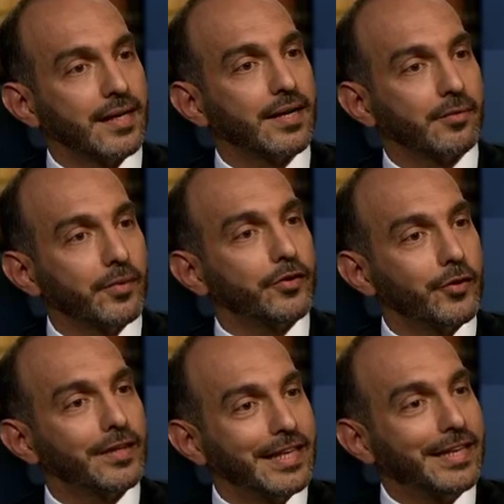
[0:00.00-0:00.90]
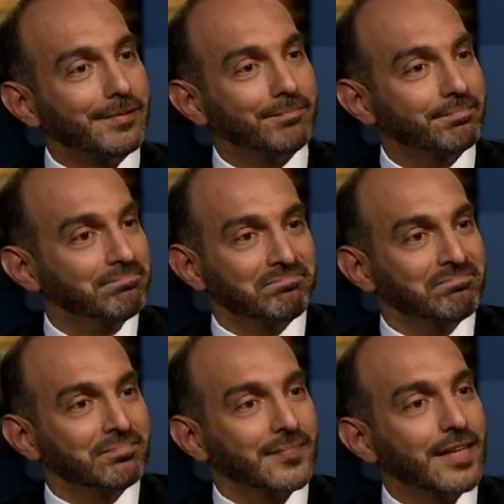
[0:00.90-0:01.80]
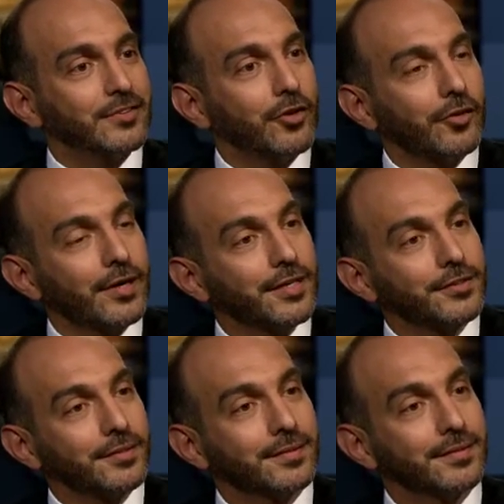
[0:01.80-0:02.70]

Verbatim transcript: care with your team, there is no connection.